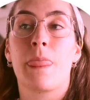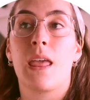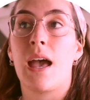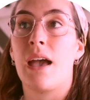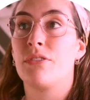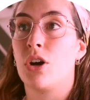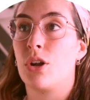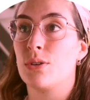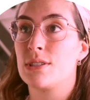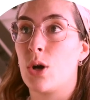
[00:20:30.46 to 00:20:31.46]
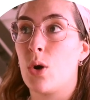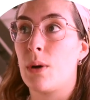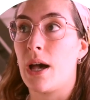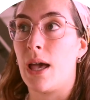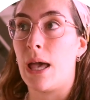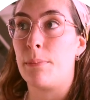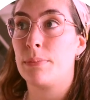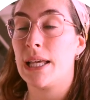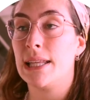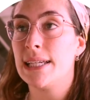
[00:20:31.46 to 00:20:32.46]
I've got also a
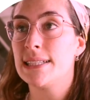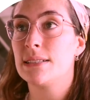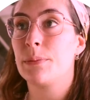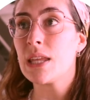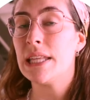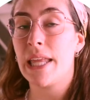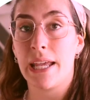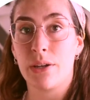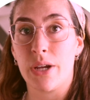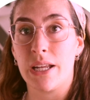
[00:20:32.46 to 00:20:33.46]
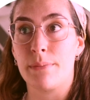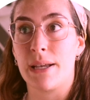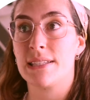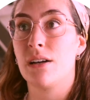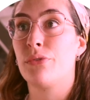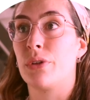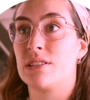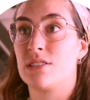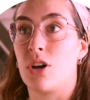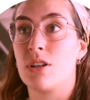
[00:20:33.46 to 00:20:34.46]
playlist that I created myself with
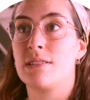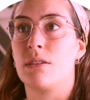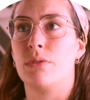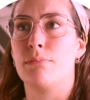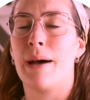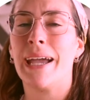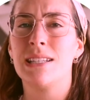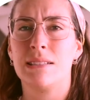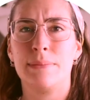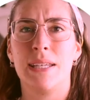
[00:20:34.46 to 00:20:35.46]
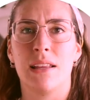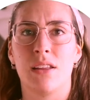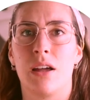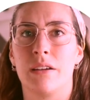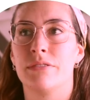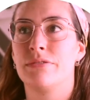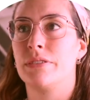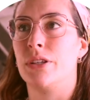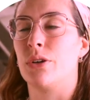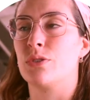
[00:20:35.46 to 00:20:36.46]
songs that remind me a lot of,
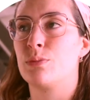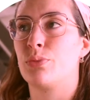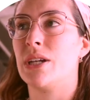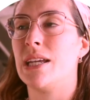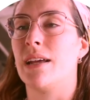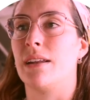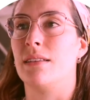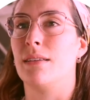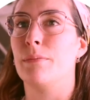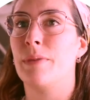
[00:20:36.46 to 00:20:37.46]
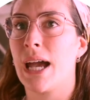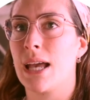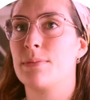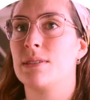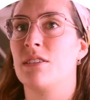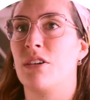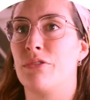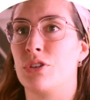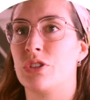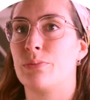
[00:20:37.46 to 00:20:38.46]
you know, spring and the vibes
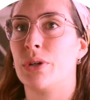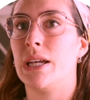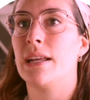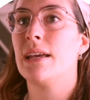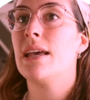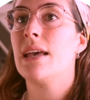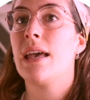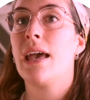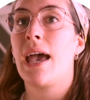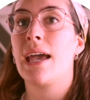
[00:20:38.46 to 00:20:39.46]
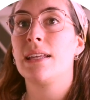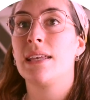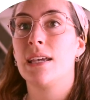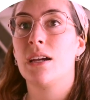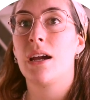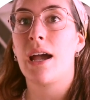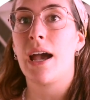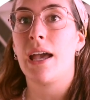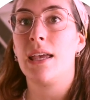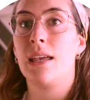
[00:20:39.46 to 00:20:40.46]
for spring. And here
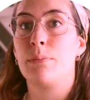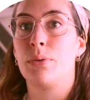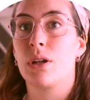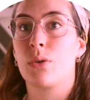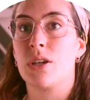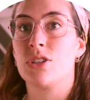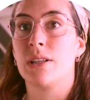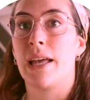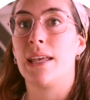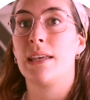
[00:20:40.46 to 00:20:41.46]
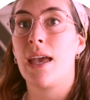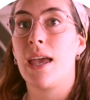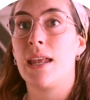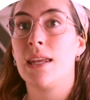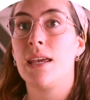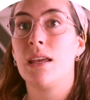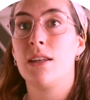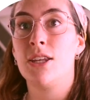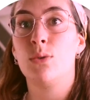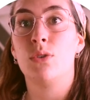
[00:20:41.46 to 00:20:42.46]
I put a question like, any
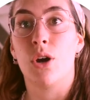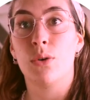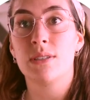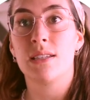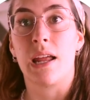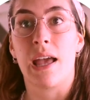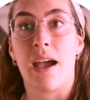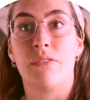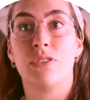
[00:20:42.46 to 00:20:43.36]
new notes that I have